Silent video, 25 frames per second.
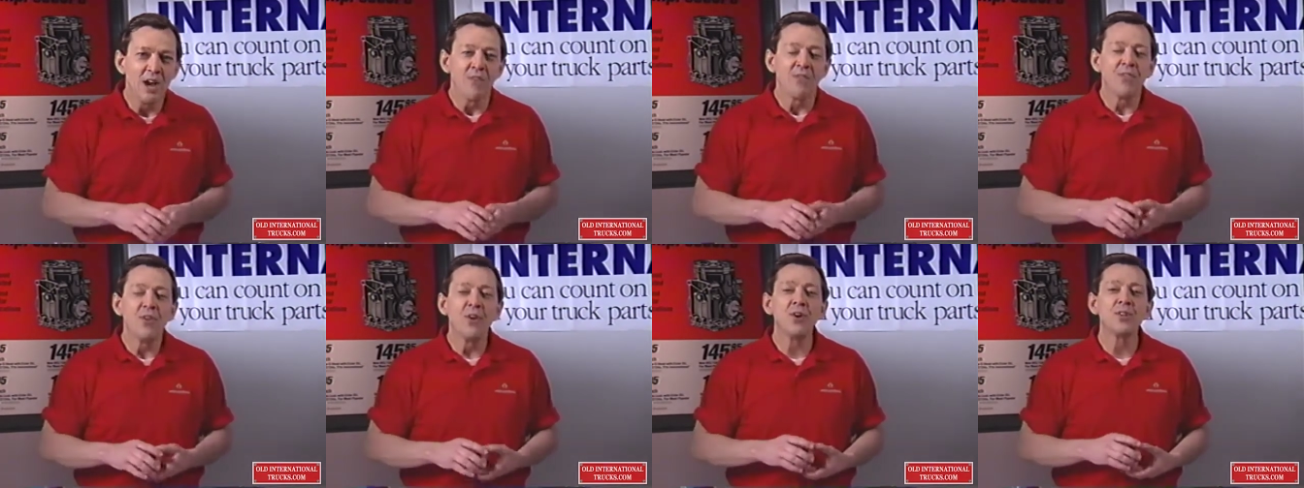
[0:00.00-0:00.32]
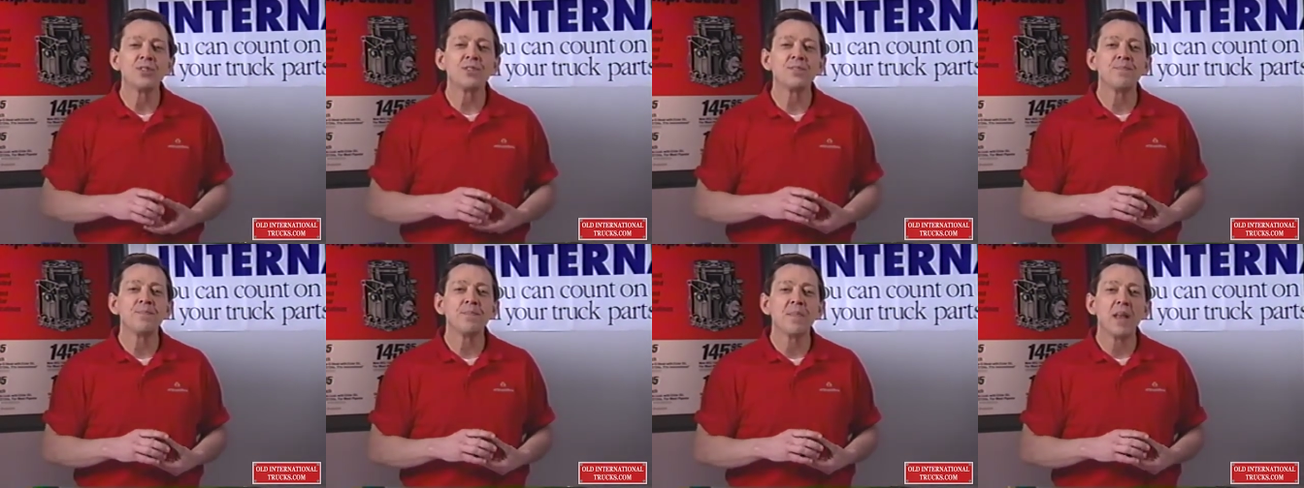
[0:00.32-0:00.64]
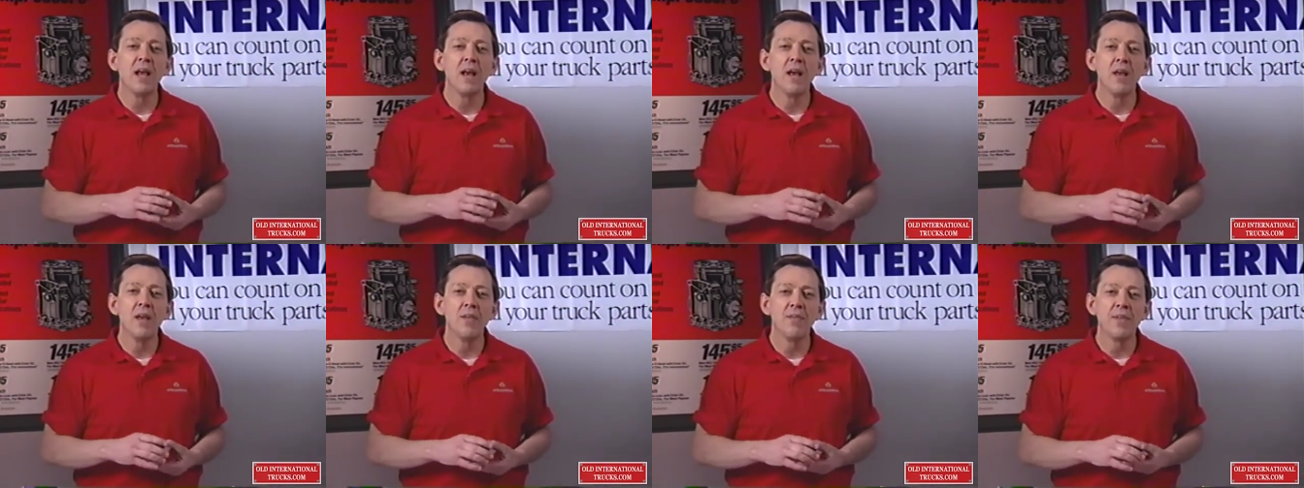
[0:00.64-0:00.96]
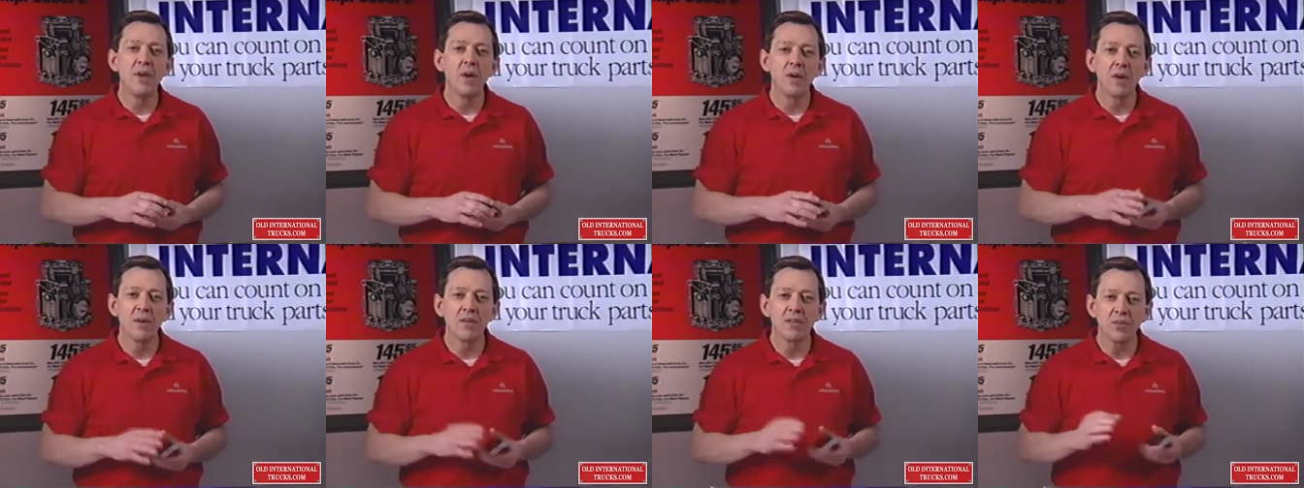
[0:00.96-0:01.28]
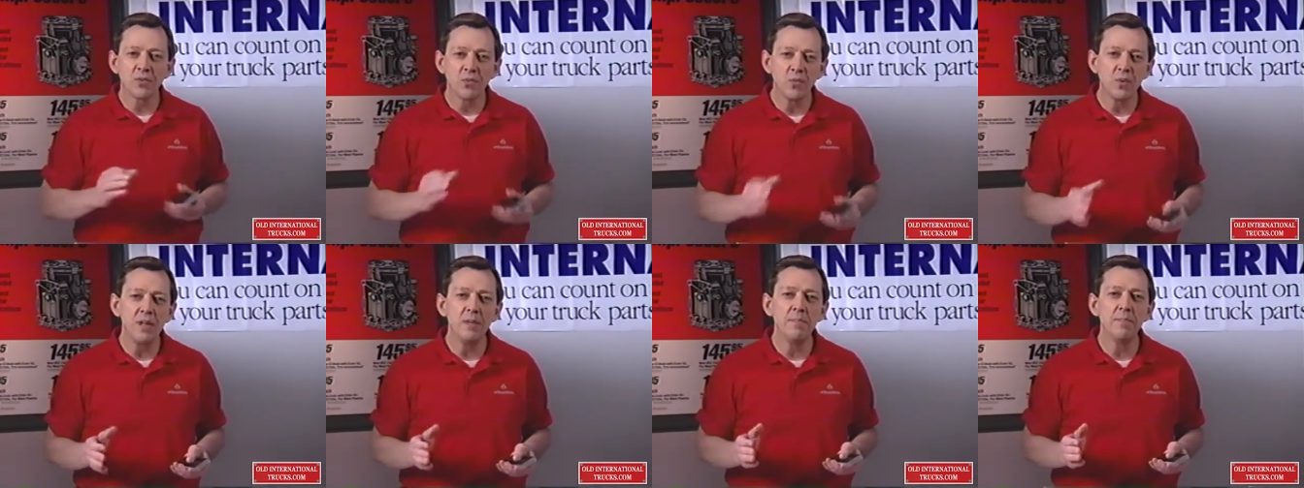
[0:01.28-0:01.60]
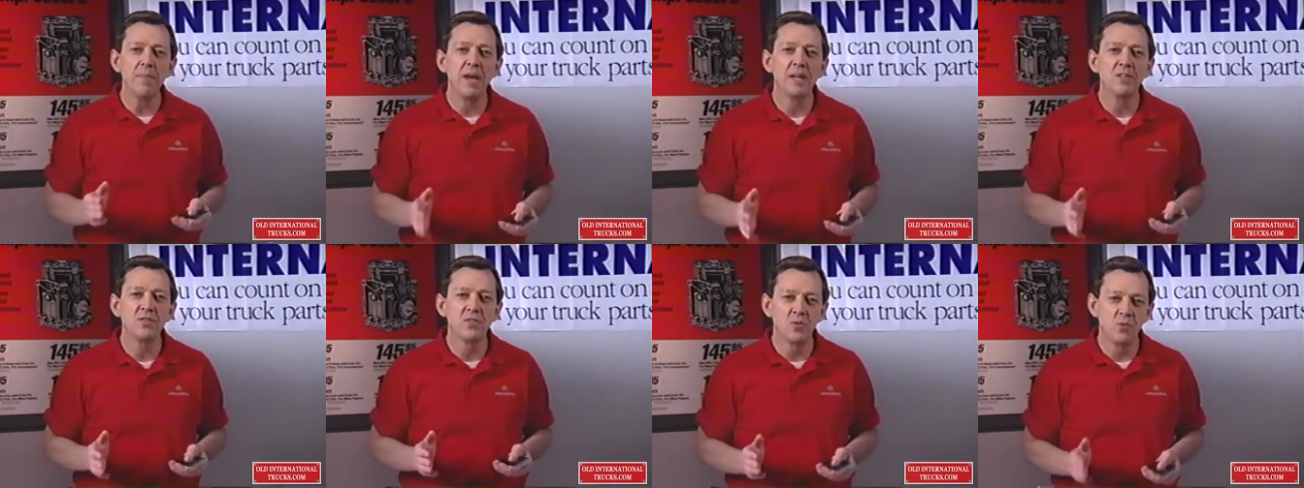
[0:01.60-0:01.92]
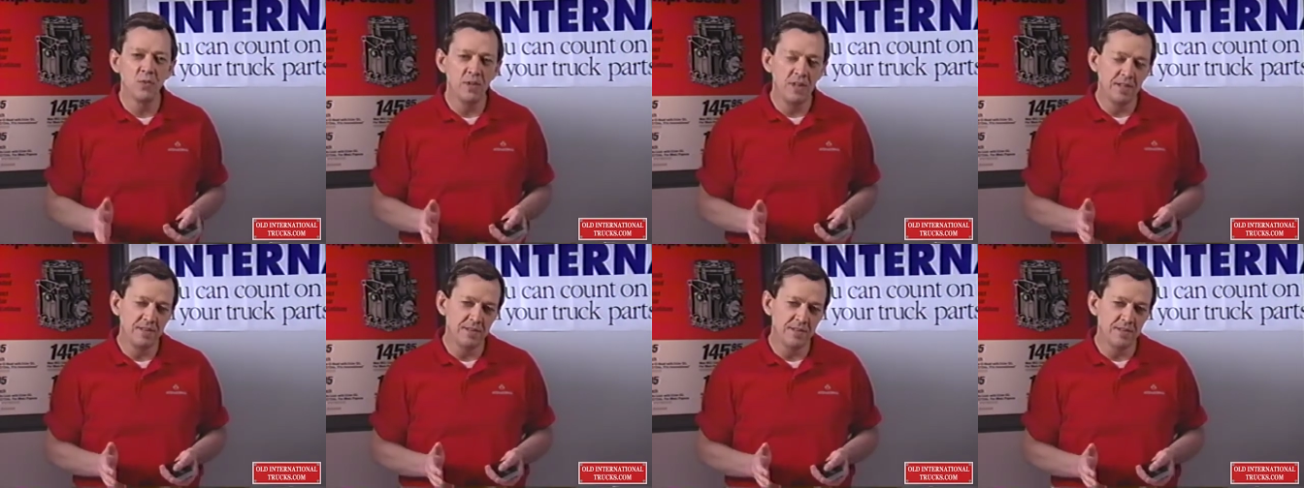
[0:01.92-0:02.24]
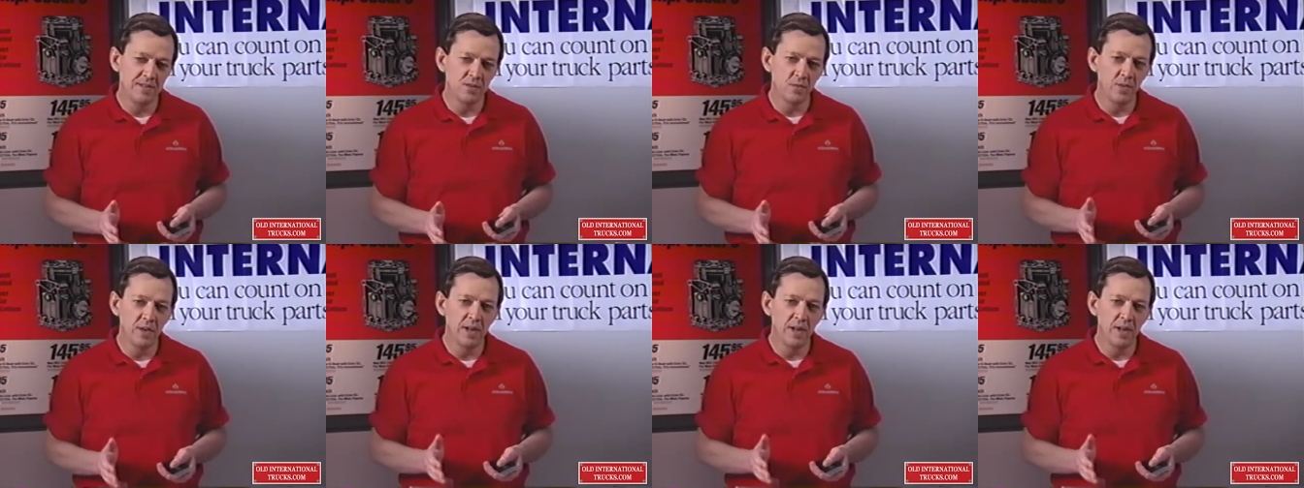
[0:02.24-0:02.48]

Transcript: First, there are three major reasons